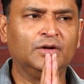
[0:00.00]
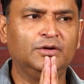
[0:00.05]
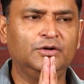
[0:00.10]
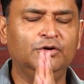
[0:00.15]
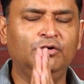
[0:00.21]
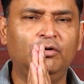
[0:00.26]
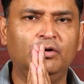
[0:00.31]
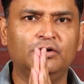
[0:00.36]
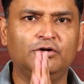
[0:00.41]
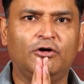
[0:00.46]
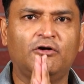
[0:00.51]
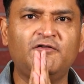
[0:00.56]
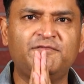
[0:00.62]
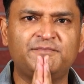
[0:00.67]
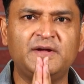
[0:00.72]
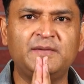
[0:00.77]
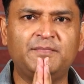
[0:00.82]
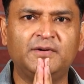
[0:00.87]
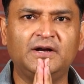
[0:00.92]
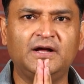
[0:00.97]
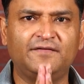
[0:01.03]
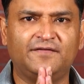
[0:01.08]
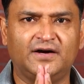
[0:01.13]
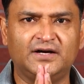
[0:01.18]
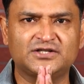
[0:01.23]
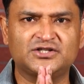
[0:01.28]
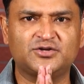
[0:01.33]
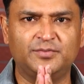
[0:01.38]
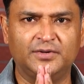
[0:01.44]
lot of people have
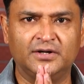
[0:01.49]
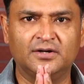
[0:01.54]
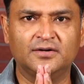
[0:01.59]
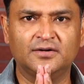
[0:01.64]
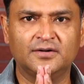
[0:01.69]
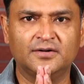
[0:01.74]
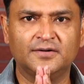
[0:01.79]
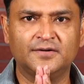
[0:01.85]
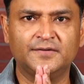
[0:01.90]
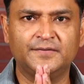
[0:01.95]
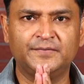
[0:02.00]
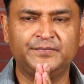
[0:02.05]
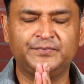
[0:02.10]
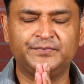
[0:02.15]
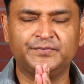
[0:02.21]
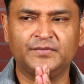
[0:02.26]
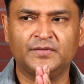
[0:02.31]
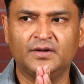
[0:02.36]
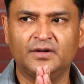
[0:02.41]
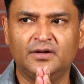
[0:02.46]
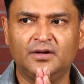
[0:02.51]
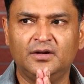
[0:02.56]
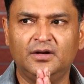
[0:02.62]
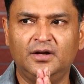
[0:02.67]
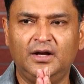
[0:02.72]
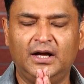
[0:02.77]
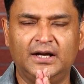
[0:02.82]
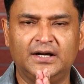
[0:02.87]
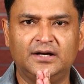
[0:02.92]
asked me,
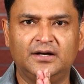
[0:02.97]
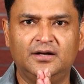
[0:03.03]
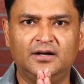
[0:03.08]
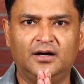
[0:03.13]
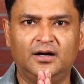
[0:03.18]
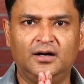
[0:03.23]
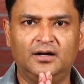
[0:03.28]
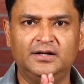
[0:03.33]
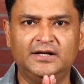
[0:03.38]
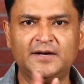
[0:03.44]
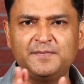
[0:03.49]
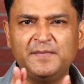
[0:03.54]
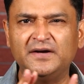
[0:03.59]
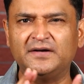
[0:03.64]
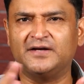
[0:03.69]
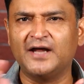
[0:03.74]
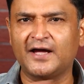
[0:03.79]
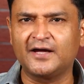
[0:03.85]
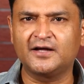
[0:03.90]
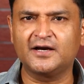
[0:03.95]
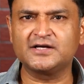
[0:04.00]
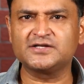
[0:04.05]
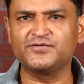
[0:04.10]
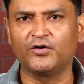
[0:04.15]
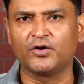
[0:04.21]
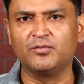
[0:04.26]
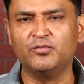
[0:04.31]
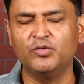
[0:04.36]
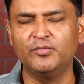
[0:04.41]
and let me digress
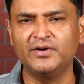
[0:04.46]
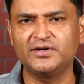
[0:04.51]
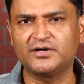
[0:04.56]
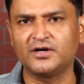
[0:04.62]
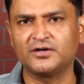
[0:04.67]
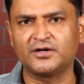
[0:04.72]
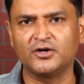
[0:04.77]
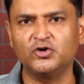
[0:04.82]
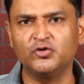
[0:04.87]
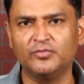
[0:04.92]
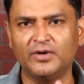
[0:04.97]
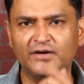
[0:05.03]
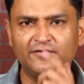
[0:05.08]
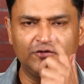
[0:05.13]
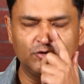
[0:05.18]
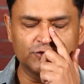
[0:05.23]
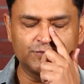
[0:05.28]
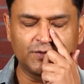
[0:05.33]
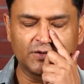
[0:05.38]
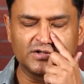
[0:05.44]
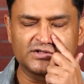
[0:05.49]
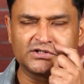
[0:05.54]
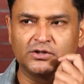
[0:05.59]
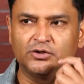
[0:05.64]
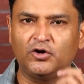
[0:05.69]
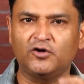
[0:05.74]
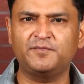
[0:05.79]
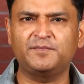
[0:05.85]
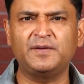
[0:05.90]
for a moment and tell you my views, because
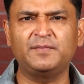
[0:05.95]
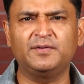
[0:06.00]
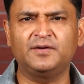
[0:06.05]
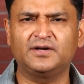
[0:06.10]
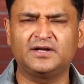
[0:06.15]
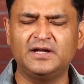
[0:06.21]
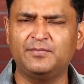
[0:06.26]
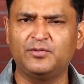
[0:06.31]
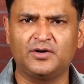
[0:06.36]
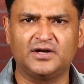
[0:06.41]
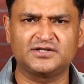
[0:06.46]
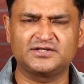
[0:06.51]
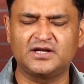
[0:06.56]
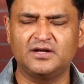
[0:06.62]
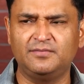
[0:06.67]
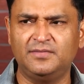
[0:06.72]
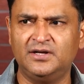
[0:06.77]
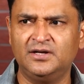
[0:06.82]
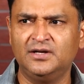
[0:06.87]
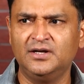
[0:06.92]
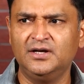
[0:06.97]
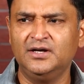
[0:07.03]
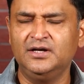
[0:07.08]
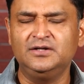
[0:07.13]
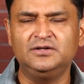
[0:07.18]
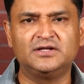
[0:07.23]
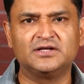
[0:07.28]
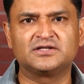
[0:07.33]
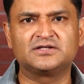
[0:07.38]
a lot of people keep on asking me
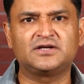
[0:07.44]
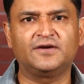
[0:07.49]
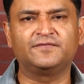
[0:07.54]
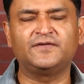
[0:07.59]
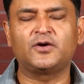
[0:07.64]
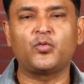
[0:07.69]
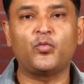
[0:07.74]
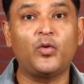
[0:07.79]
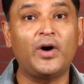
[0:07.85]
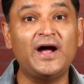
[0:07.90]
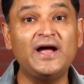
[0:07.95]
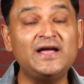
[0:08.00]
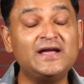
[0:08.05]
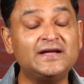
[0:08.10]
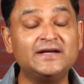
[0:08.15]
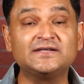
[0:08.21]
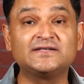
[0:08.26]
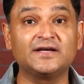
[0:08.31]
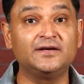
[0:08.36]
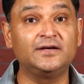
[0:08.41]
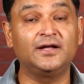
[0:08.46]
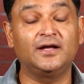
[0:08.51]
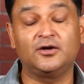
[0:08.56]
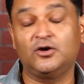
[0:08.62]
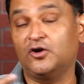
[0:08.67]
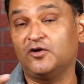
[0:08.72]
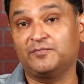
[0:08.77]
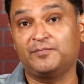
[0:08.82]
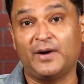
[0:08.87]
this stuff, that why is India, a
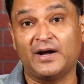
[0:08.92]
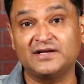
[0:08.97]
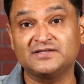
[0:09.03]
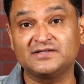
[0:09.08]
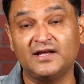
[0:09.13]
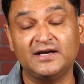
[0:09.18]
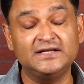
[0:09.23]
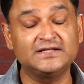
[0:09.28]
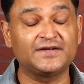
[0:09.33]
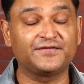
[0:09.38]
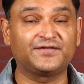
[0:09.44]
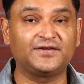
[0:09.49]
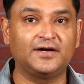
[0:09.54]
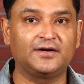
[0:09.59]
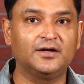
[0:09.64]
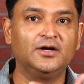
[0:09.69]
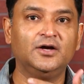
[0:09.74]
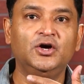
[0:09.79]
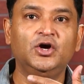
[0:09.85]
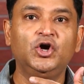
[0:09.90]
lot of Pakistanis have said,